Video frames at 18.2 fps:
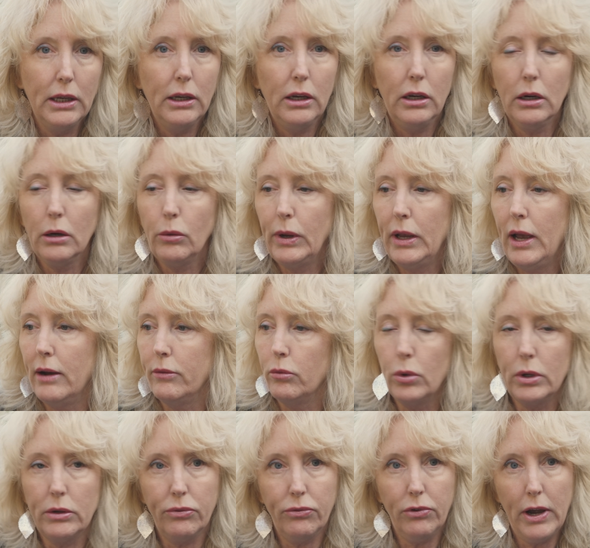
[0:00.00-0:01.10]
Here we have
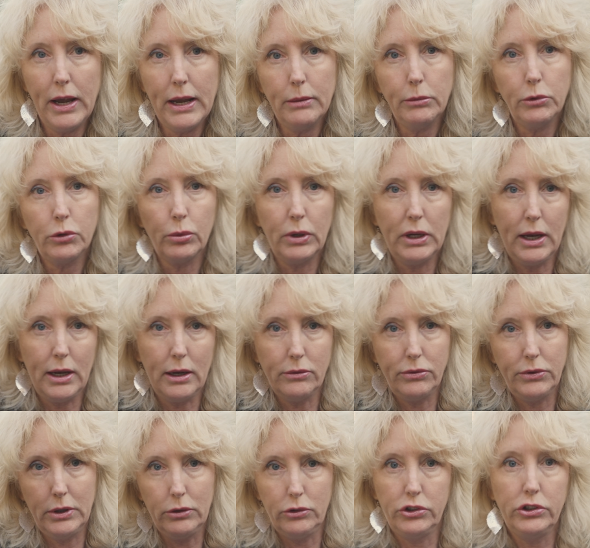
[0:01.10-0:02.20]
wood frames, we have
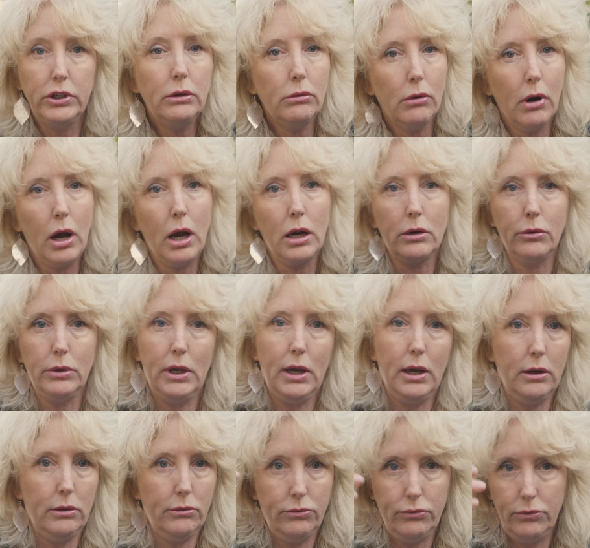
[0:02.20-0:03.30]
sheetrock, we
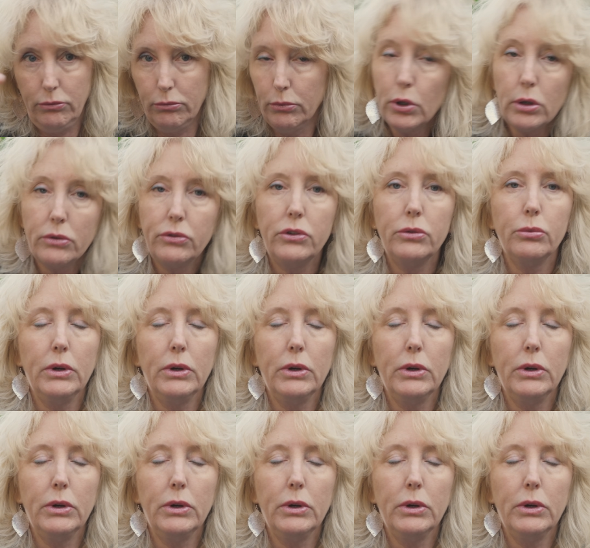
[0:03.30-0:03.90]
have roofs.